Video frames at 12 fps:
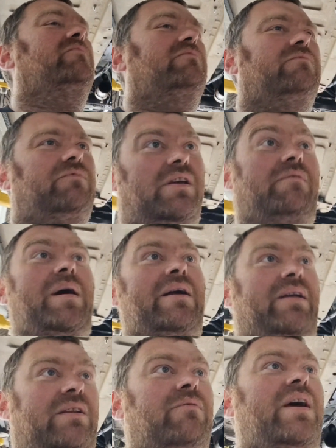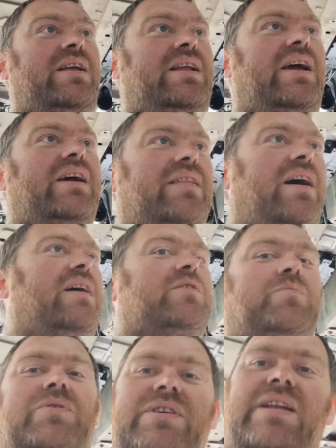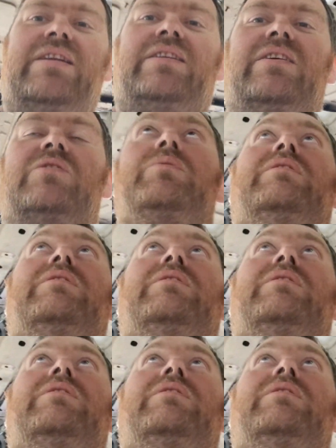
rear mounting the radiator, that has presented us with a